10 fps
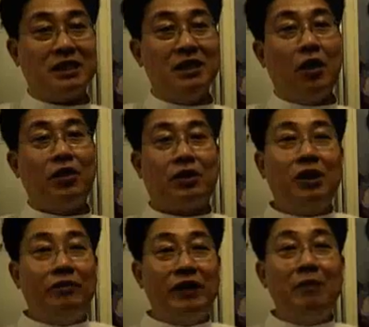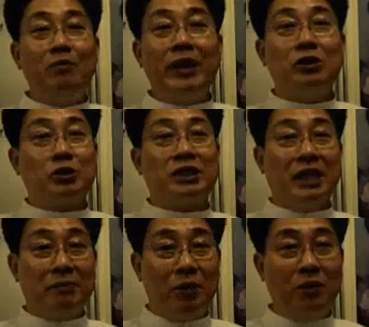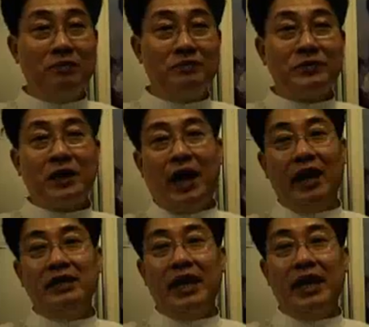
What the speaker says: 3 of them went to Singapore, and then